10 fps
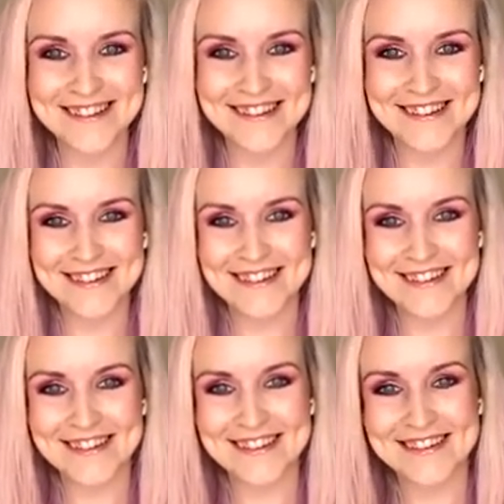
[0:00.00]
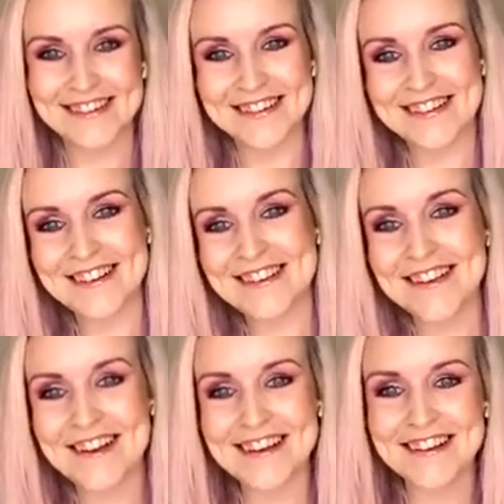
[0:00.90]
It's
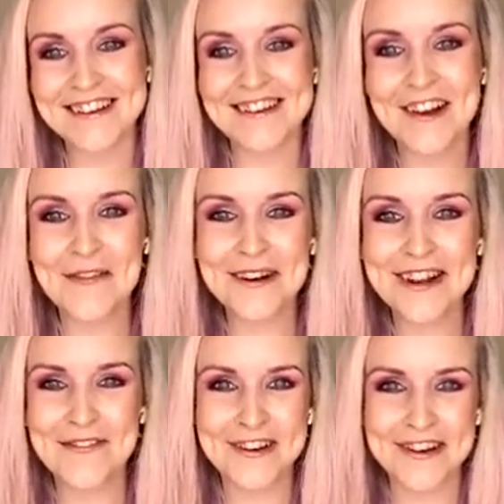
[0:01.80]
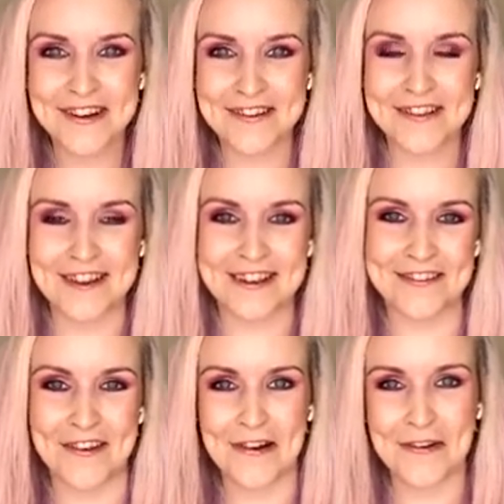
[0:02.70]
like no one ever knows like
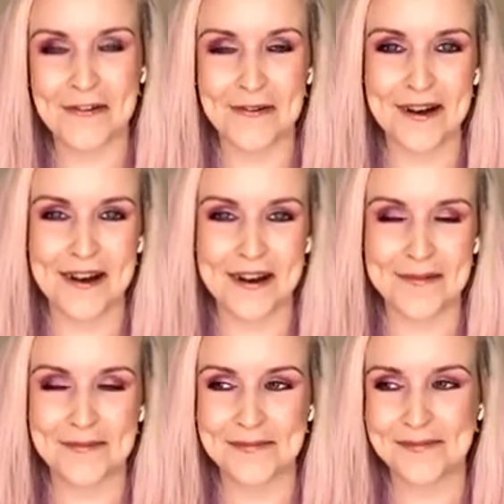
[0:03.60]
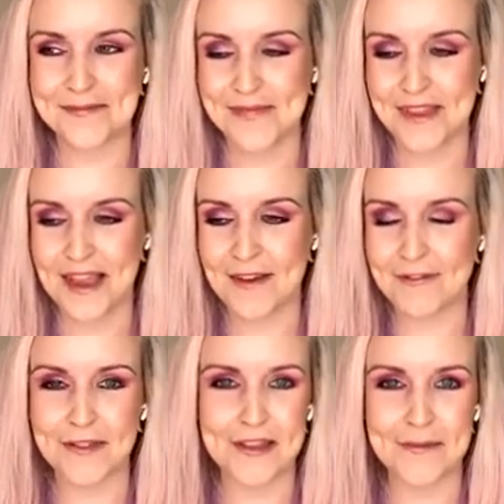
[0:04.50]
the whole
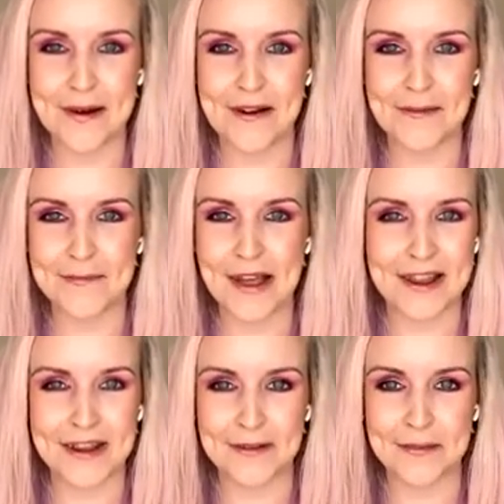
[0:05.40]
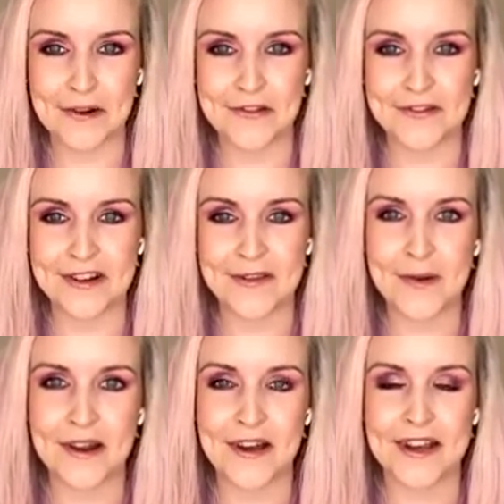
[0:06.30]
everything about ballet and pointe shoes, and that's what
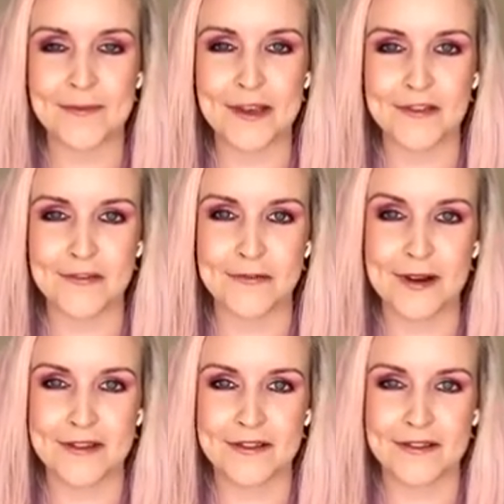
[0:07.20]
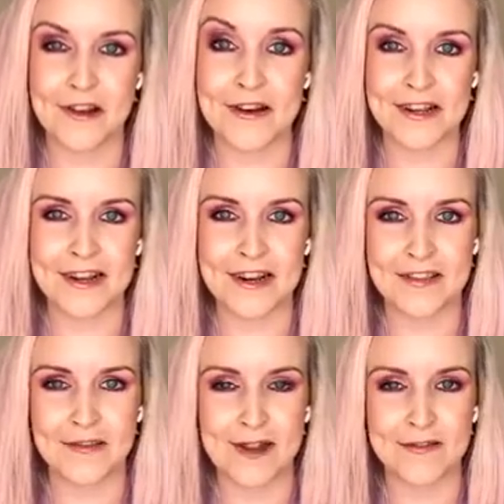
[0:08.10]
I like, because you're always learning and there's
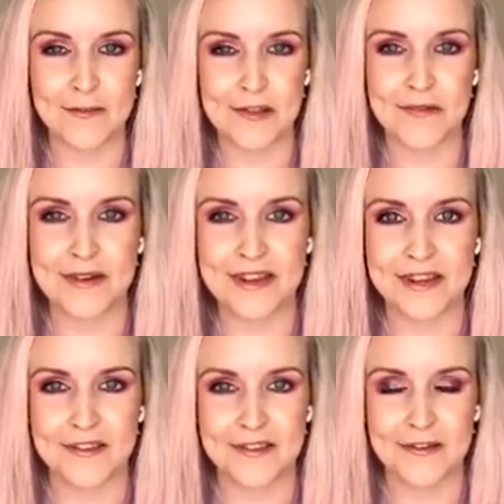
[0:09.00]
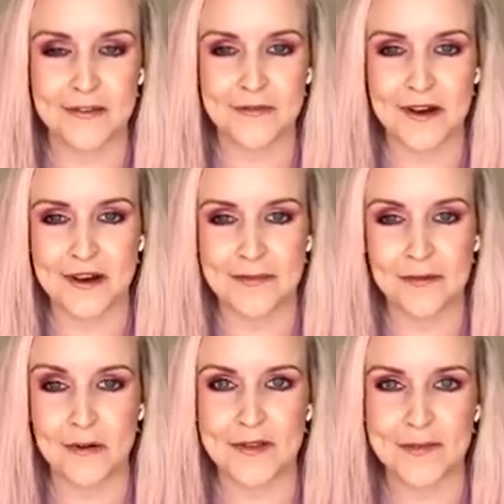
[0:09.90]
always opportunity to
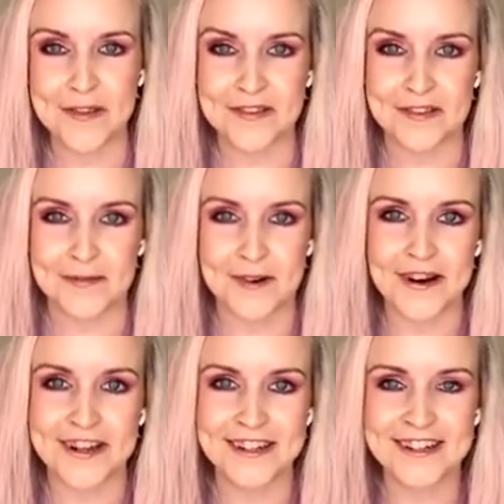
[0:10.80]
grow as a business, right?